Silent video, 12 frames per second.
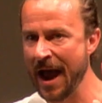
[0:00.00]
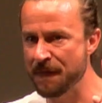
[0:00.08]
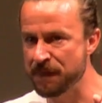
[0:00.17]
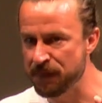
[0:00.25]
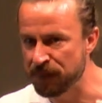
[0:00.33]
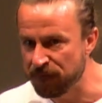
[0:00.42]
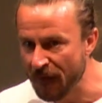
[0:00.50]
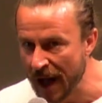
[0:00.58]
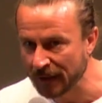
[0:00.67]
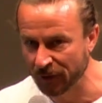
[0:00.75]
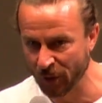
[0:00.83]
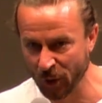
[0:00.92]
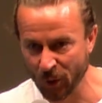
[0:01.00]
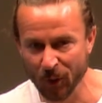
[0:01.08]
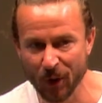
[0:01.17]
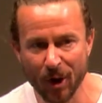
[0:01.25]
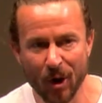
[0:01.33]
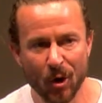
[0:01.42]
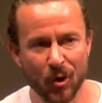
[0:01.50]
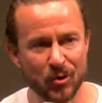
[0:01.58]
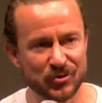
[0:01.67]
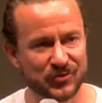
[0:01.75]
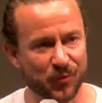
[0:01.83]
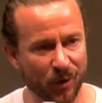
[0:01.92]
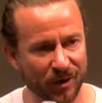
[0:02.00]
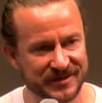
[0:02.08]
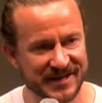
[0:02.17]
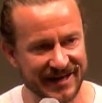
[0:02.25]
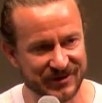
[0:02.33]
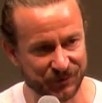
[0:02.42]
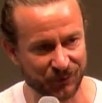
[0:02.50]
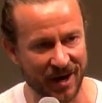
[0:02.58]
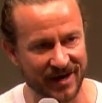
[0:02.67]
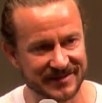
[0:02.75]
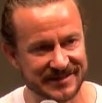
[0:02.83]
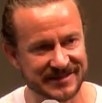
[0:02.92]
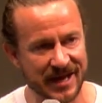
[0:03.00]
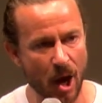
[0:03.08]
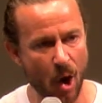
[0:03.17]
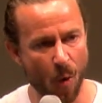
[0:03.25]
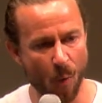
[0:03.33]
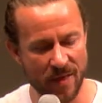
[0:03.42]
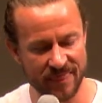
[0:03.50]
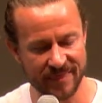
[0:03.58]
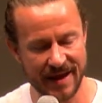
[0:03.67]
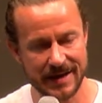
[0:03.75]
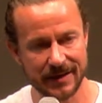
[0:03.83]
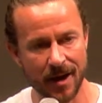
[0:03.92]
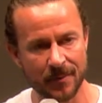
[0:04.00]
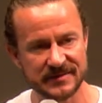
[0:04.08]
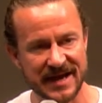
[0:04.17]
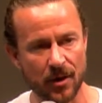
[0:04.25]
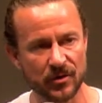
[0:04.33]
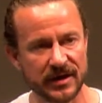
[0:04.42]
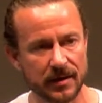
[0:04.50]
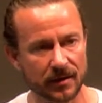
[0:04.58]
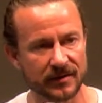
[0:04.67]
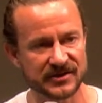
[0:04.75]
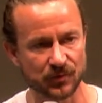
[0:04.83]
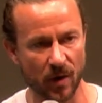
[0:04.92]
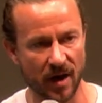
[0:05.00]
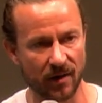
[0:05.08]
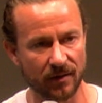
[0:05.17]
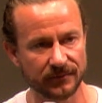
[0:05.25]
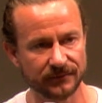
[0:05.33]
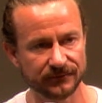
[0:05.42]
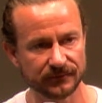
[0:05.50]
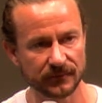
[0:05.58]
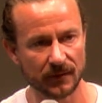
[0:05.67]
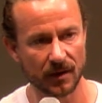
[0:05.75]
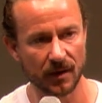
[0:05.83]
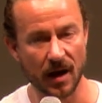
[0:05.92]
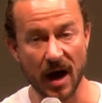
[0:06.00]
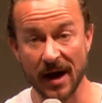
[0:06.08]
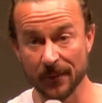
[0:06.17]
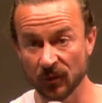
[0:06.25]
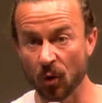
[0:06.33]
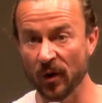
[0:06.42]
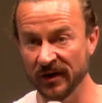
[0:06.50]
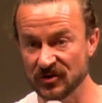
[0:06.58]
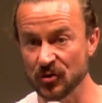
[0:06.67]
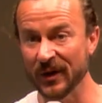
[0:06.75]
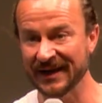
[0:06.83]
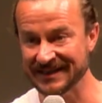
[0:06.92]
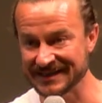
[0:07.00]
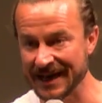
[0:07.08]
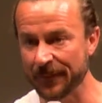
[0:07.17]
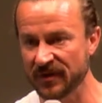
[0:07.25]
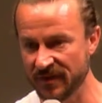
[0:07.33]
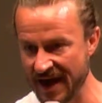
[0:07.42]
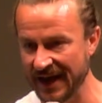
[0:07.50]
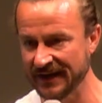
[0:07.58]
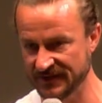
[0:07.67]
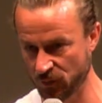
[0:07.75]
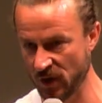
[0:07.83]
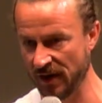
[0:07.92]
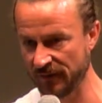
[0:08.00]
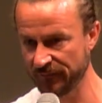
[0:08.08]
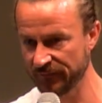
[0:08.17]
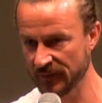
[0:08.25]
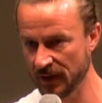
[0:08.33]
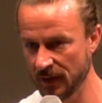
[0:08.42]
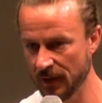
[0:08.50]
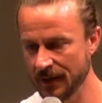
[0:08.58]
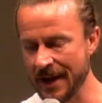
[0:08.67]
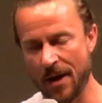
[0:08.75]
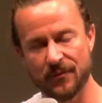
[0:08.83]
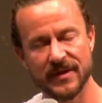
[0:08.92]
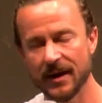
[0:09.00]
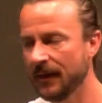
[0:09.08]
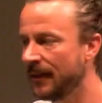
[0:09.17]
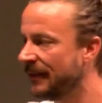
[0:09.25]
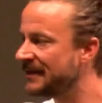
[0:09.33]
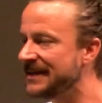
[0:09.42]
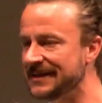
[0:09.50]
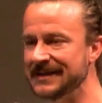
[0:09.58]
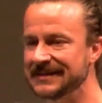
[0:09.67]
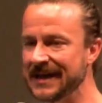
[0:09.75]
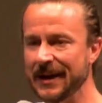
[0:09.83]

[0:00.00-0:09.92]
follow, whose words I trust, when they come down here as well, I'm going to accept that as well. Now, this isn't to say